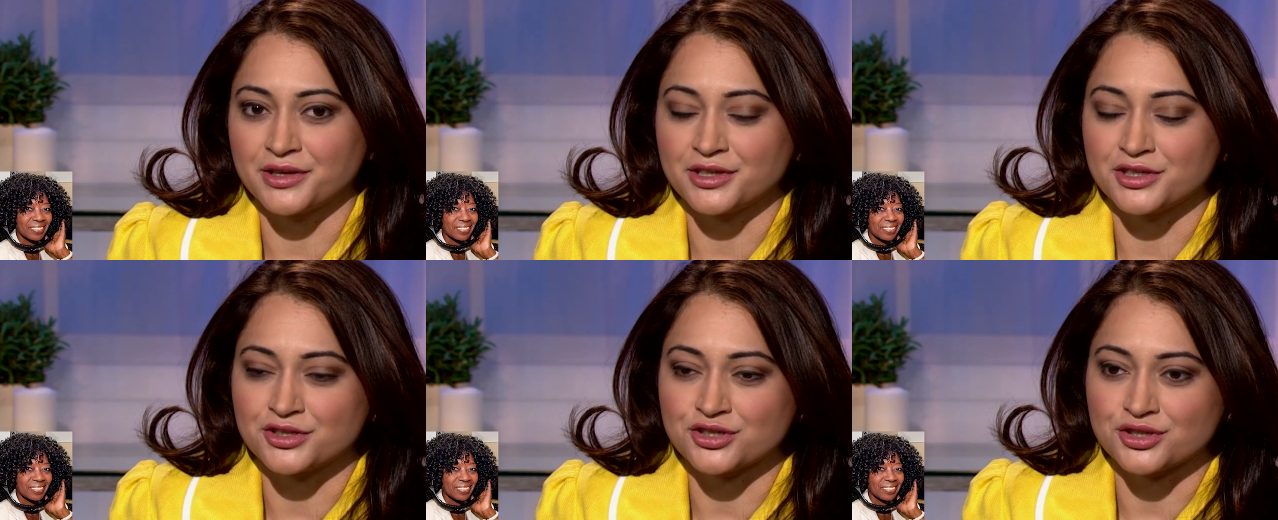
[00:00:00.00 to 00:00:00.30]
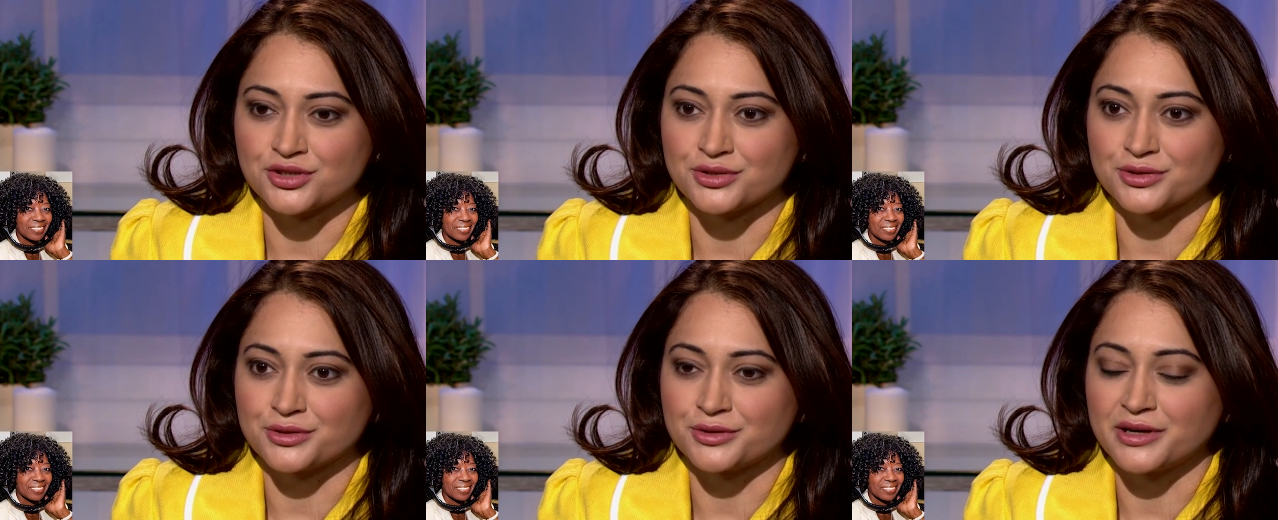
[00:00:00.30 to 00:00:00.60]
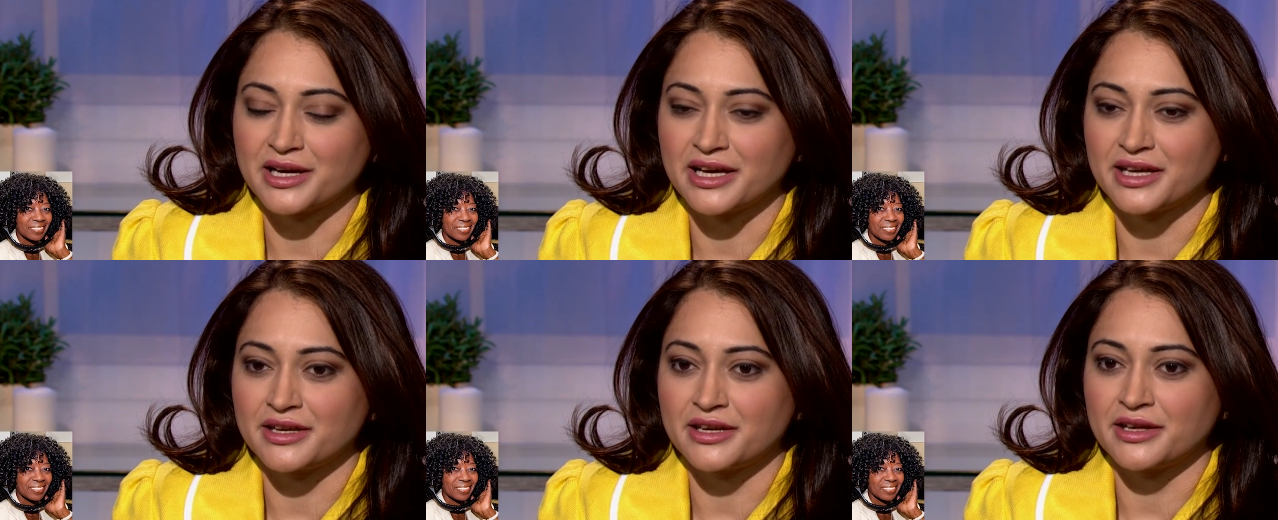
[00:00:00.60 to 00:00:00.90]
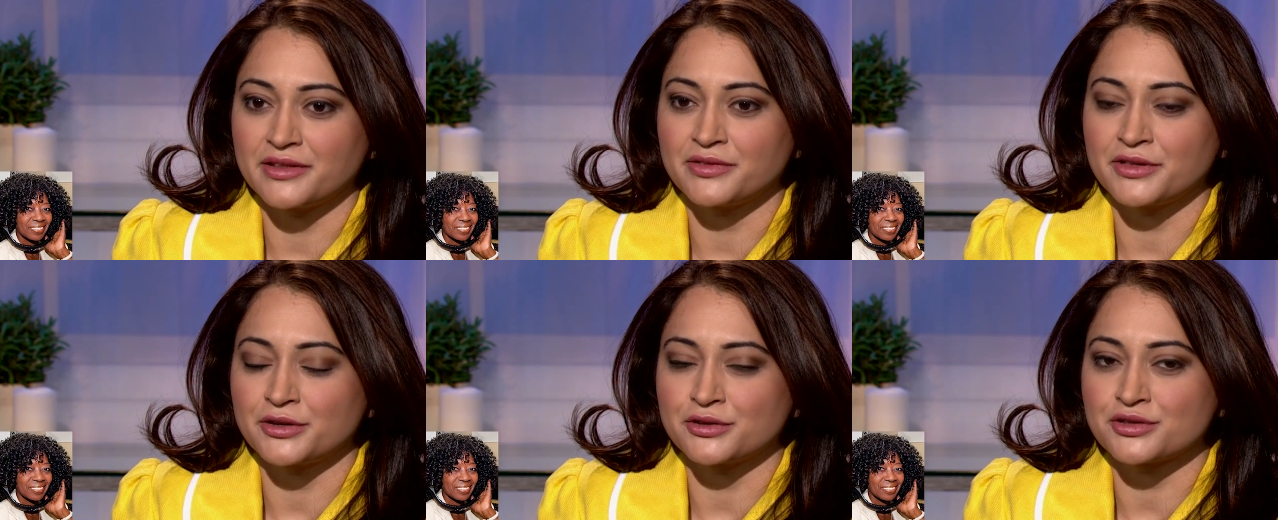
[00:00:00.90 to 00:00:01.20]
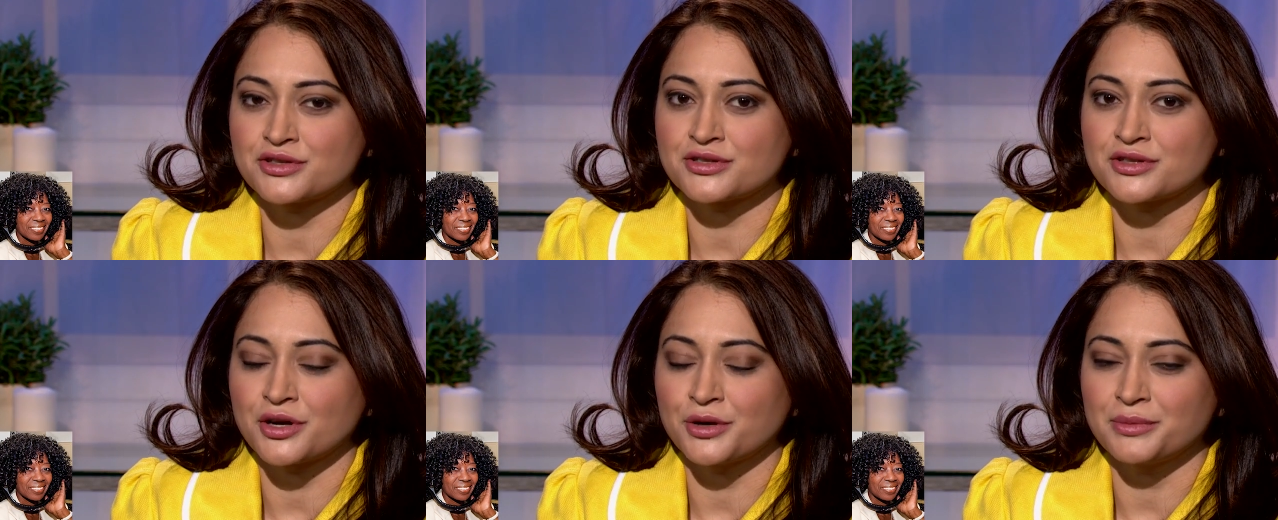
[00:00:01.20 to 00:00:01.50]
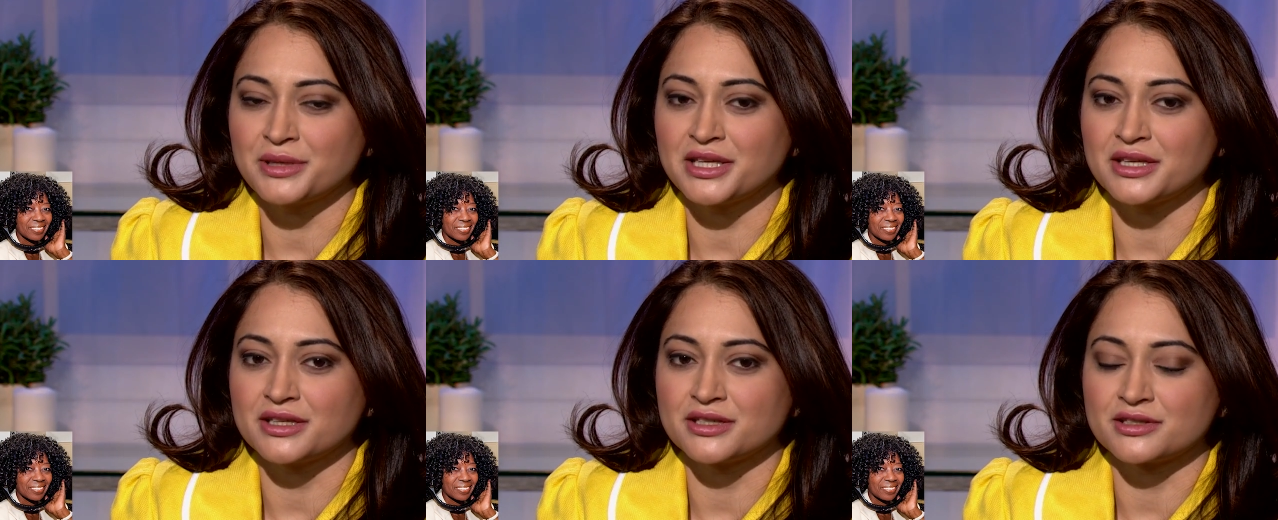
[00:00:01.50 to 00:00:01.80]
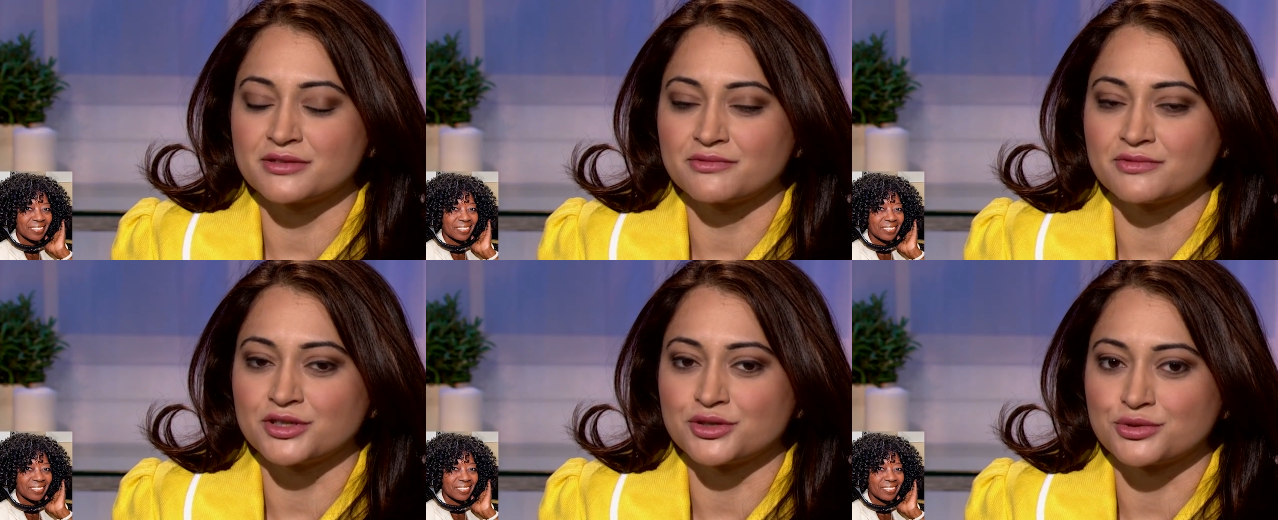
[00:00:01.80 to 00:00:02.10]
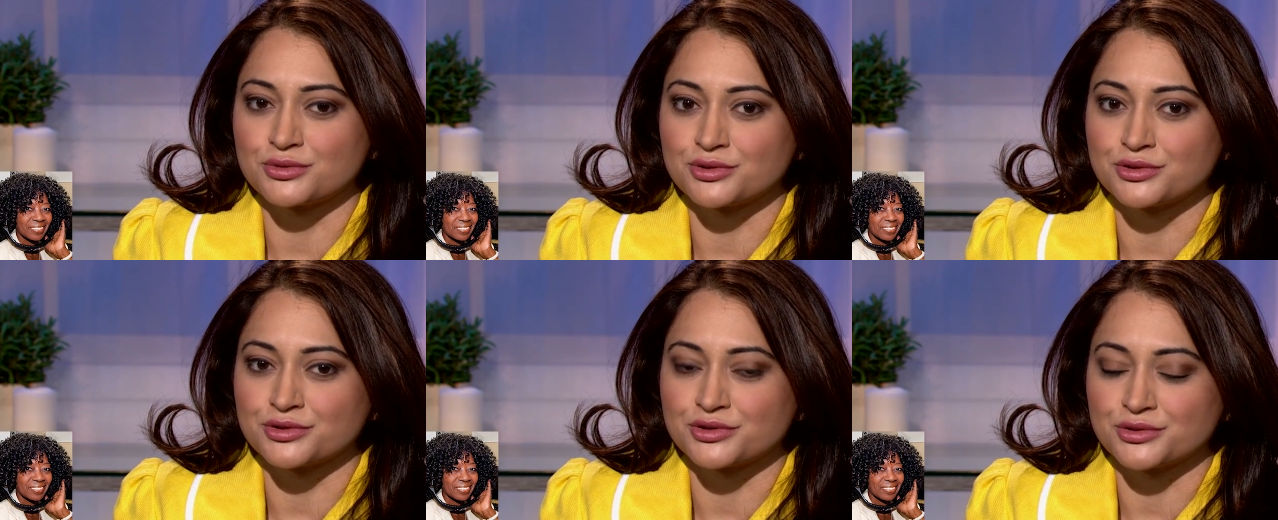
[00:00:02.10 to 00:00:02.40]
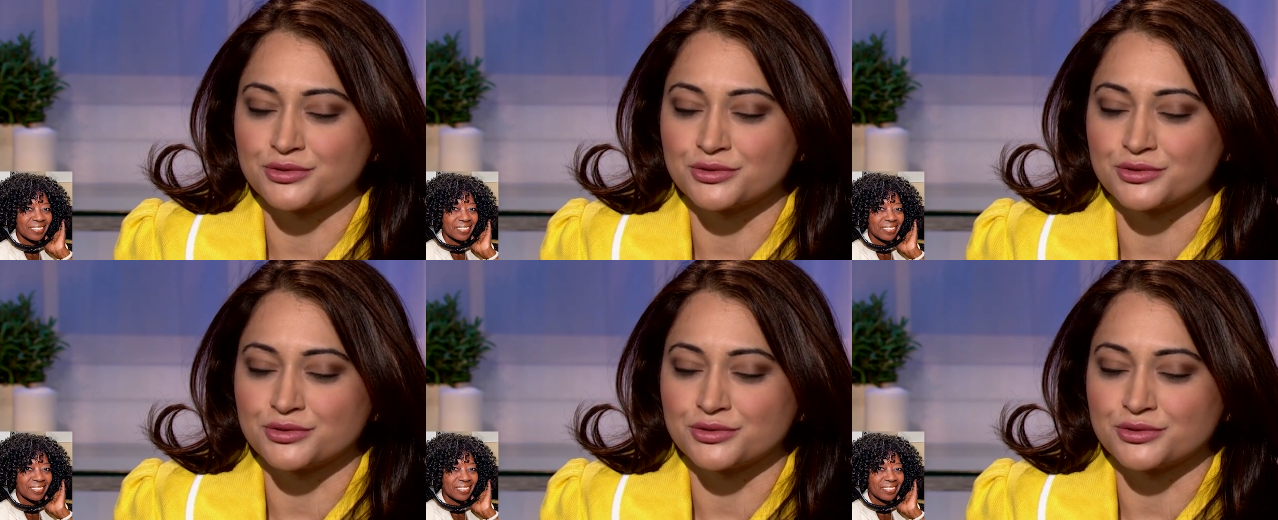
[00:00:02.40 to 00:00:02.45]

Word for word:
Speaker 1: issue, and, and there are so many individuals